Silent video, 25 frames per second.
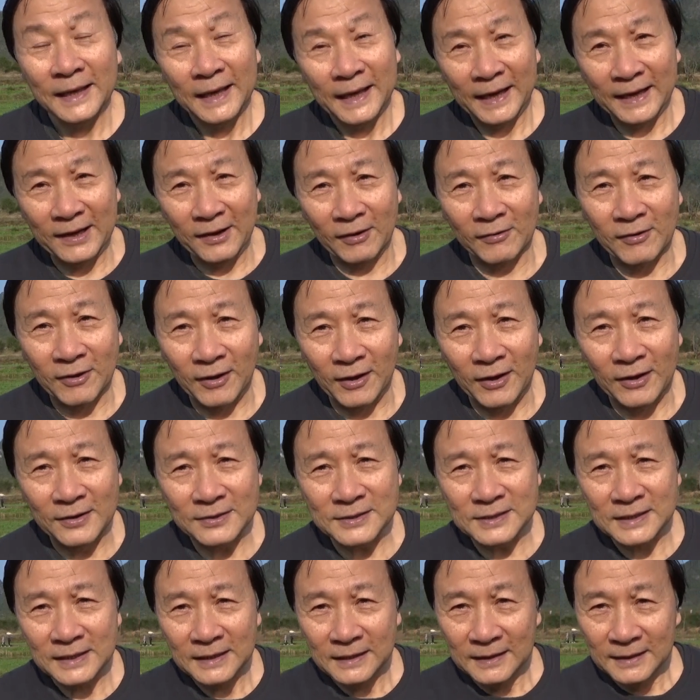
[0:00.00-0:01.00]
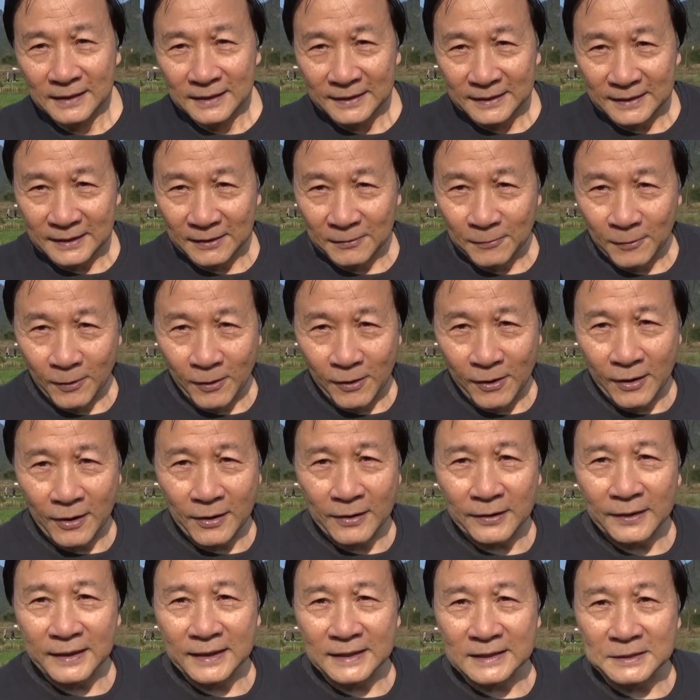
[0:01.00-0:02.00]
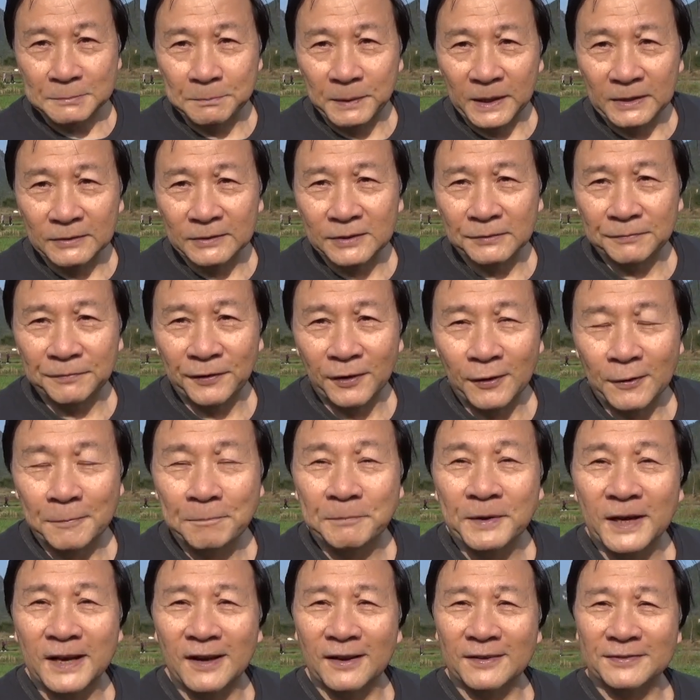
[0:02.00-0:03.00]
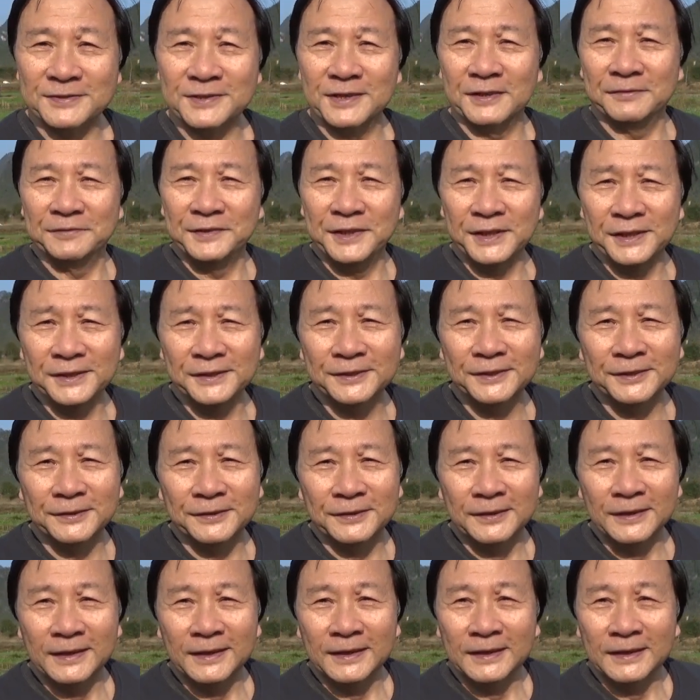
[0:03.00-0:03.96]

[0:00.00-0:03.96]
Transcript: And of course, the world is beautiful because of you.